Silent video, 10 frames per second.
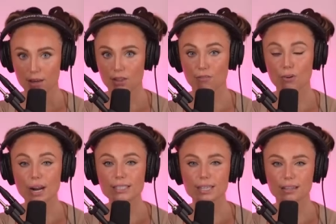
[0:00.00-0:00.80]
The
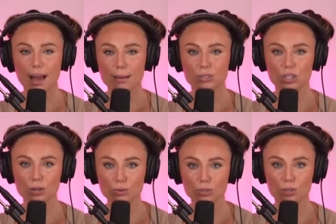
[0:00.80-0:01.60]
forensic labs
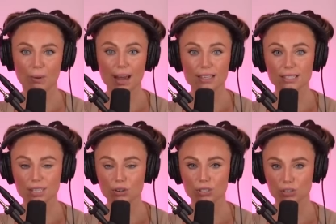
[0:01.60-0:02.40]
used by the
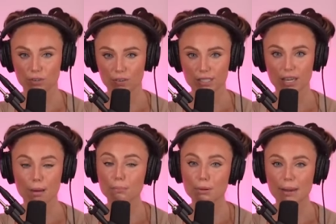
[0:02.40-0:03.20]
Secret Service
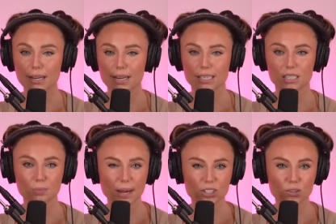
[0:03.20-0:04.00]
implemented a
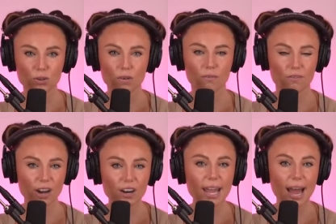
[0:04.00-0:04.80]
special,
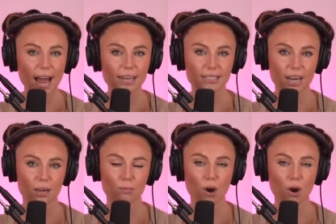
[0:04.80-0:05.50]
very high tech